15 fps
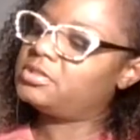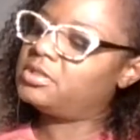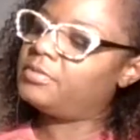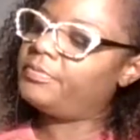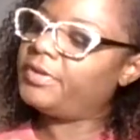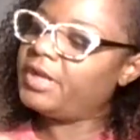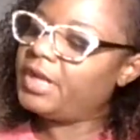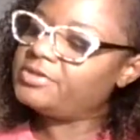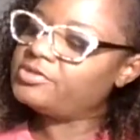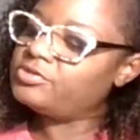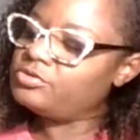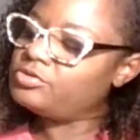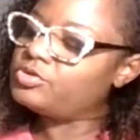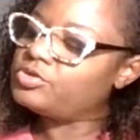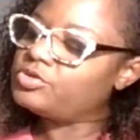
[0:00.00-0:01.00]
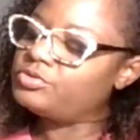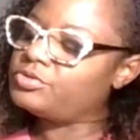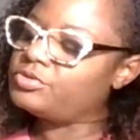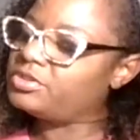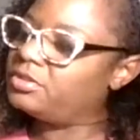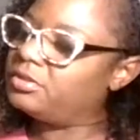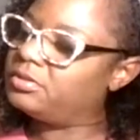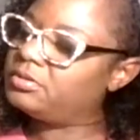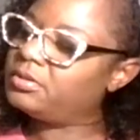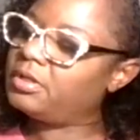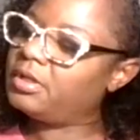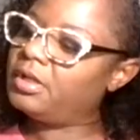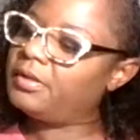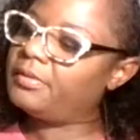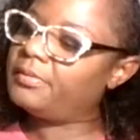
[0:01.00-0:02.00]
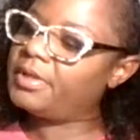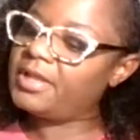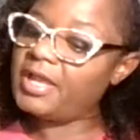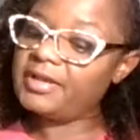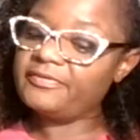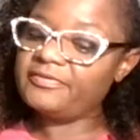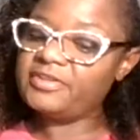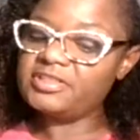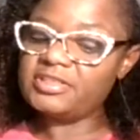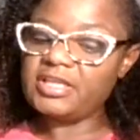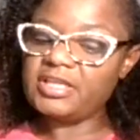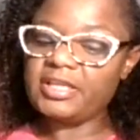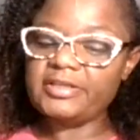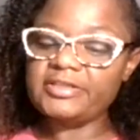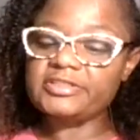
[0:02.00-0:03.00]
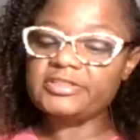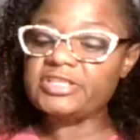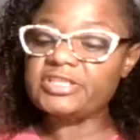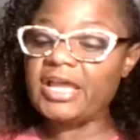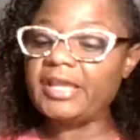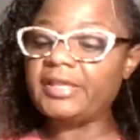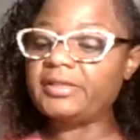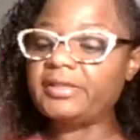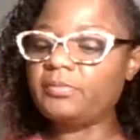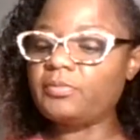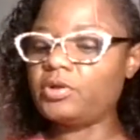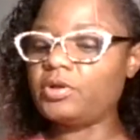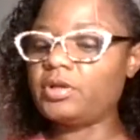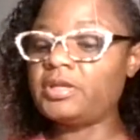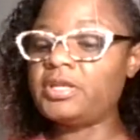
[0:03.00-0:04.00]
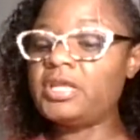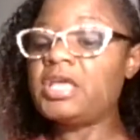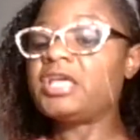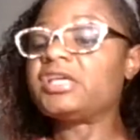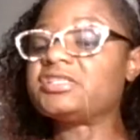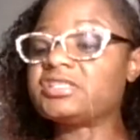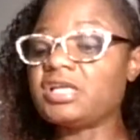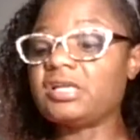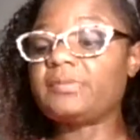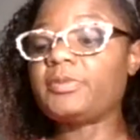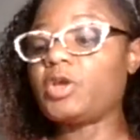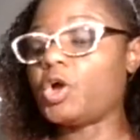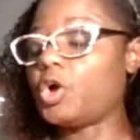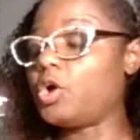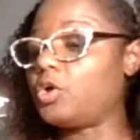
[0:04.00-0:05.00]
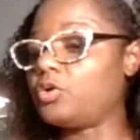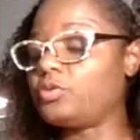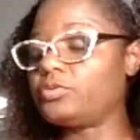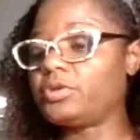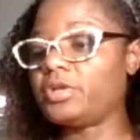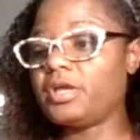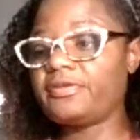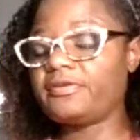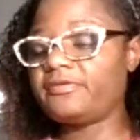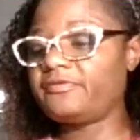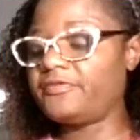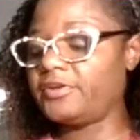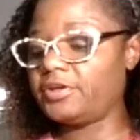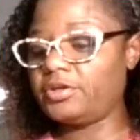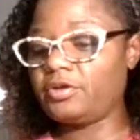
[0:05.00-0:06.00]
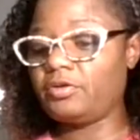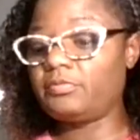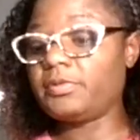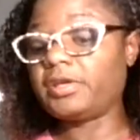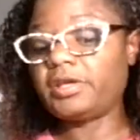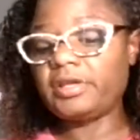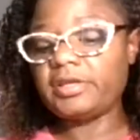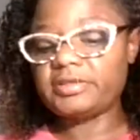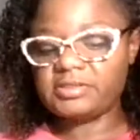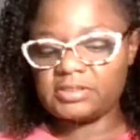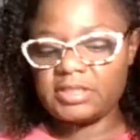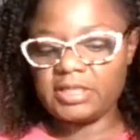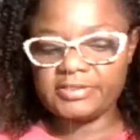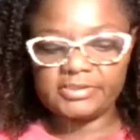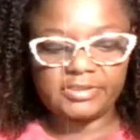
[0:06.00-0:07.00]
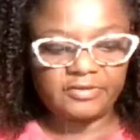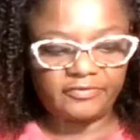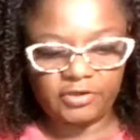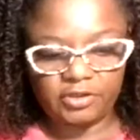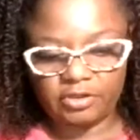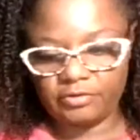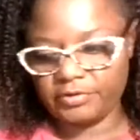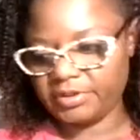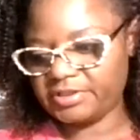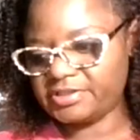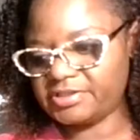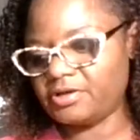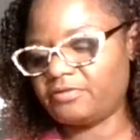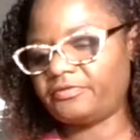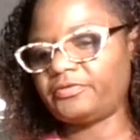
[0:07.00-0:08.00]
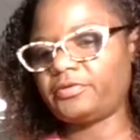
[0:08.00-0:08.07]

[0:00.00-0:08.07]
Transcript: But I do use a lot of these, and tying them on is going to be a whole nother video because that's a video in itself.